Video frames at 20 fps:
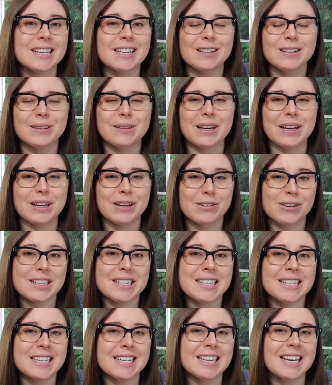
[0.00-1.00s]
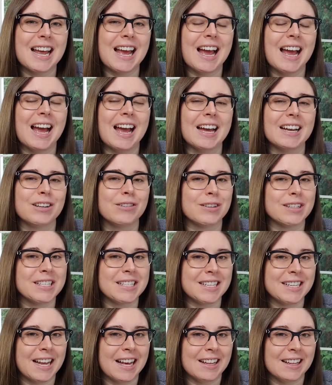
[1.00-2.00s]
including Kristen at
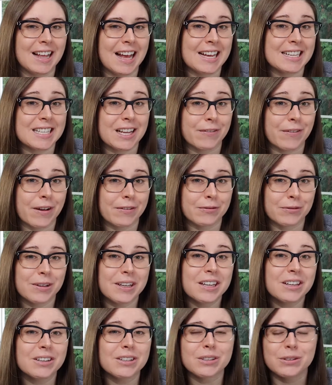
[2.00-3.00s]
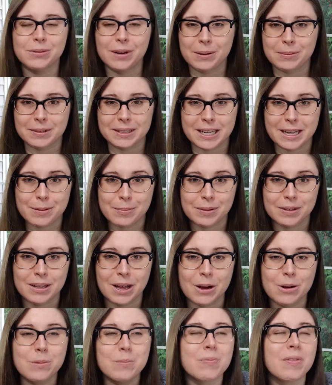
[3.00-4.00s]
Kristenelle SFF Reader, who I will link
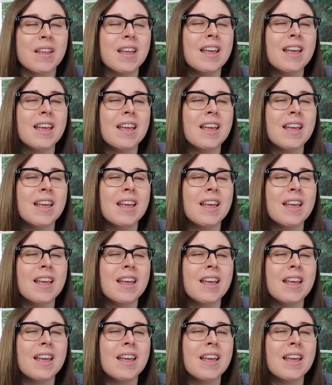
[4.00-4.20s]
below.